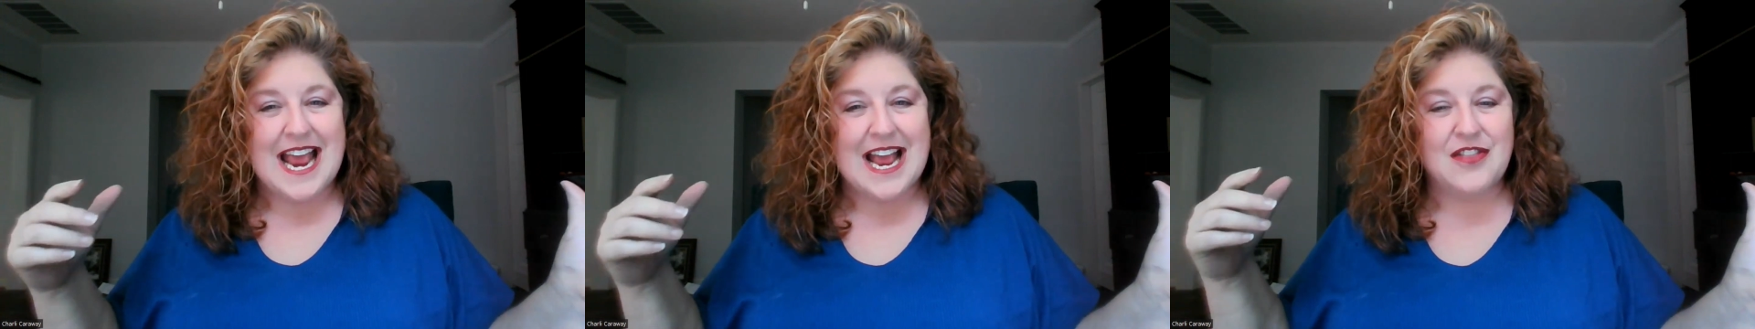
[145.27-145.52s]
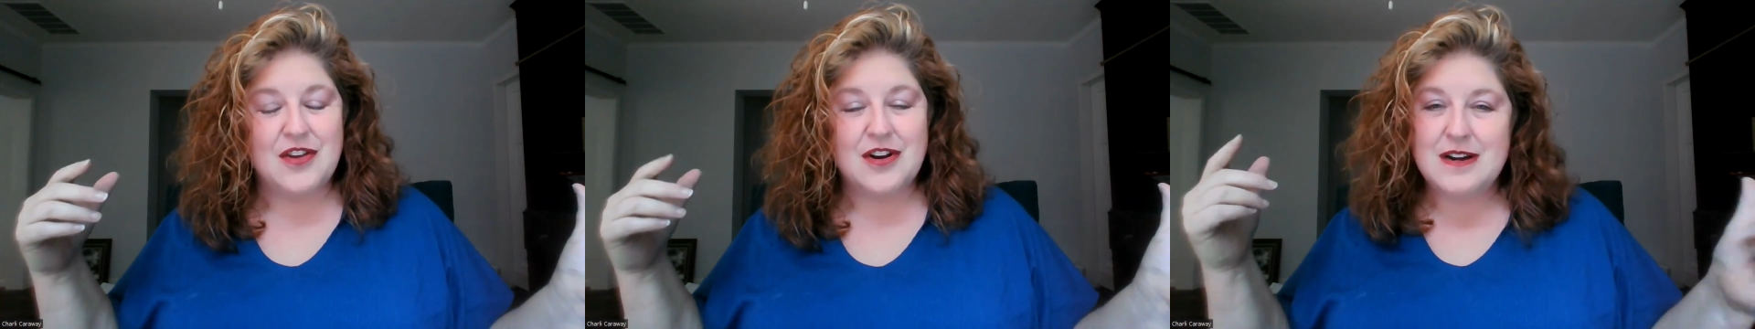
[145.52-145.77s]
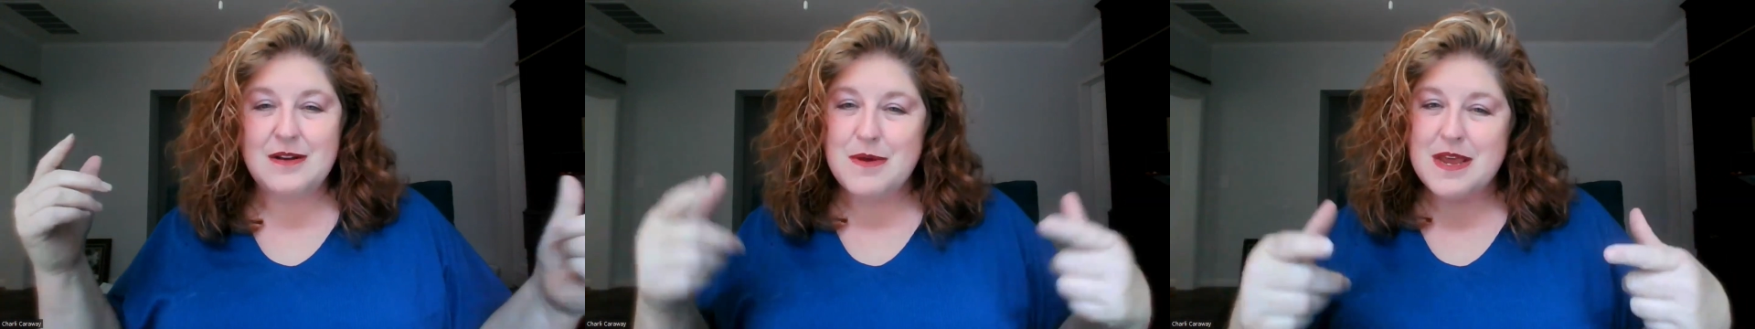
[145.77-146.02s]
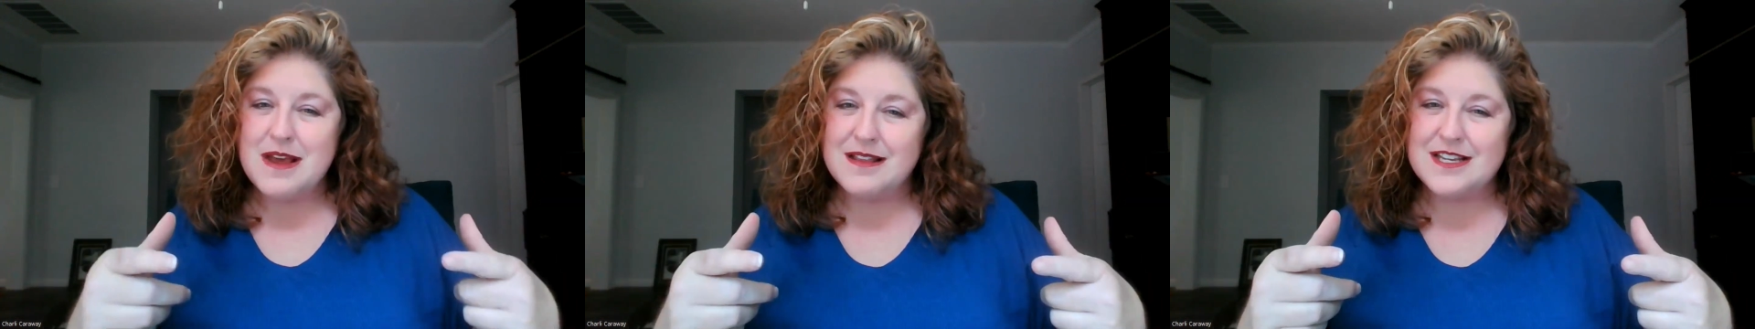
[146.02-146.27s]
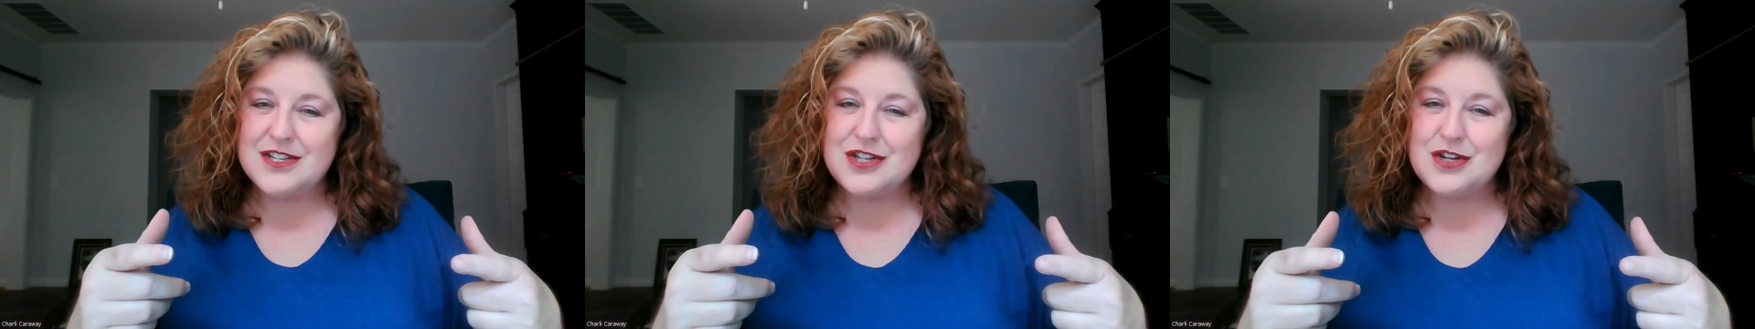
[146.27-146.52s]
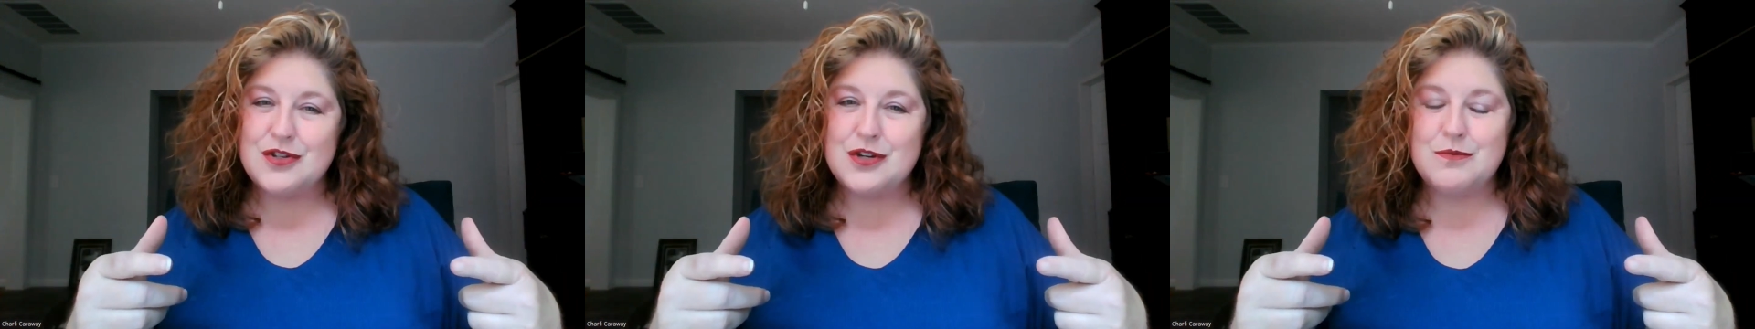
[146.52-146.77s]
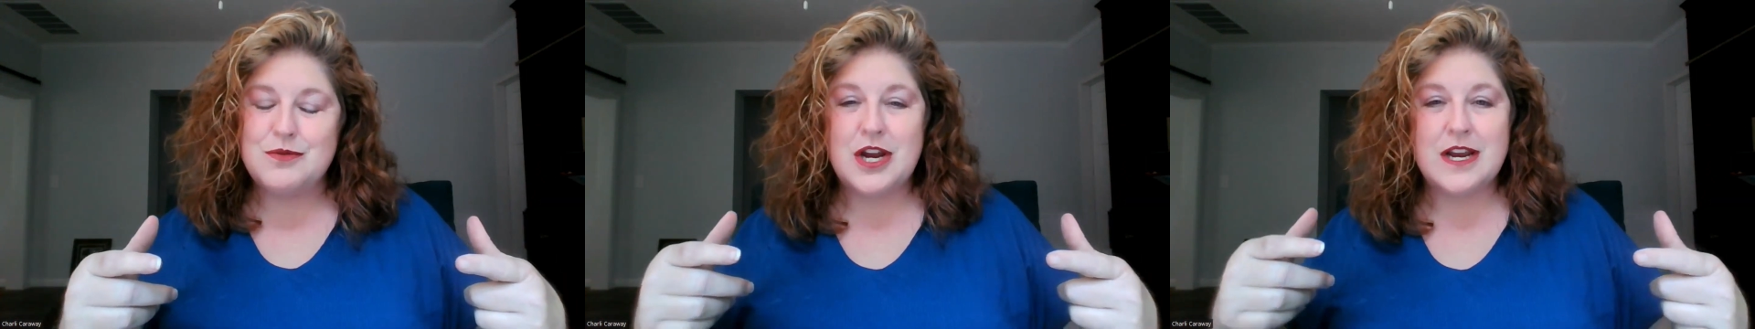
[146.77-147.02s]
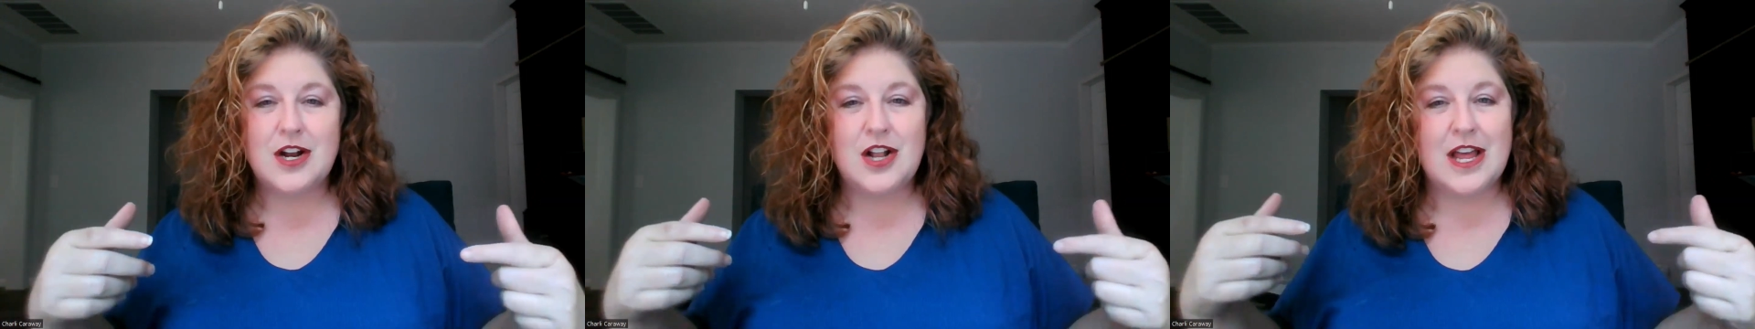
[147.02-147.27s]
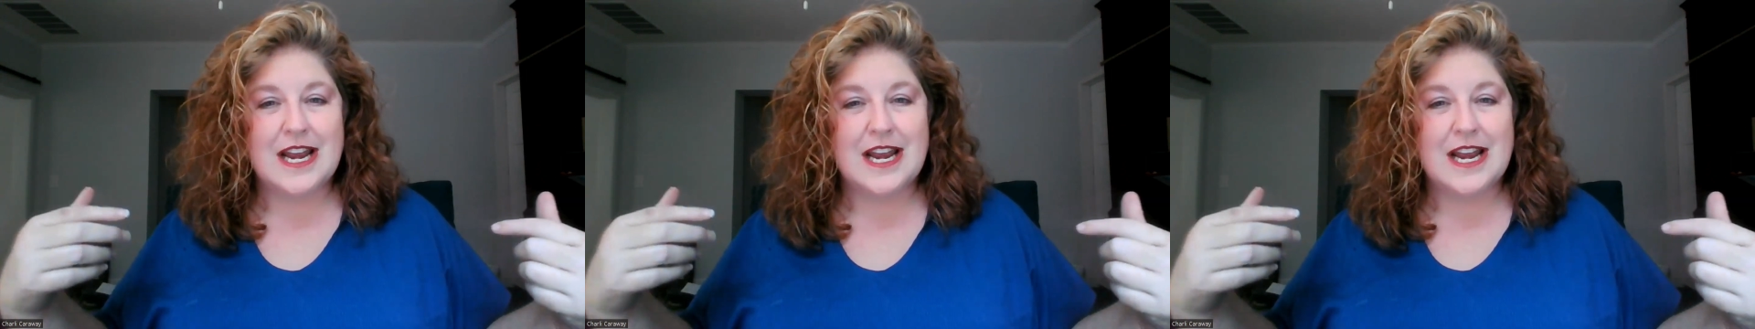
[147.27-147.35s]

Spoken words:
and they're going to be on this YouTube channel,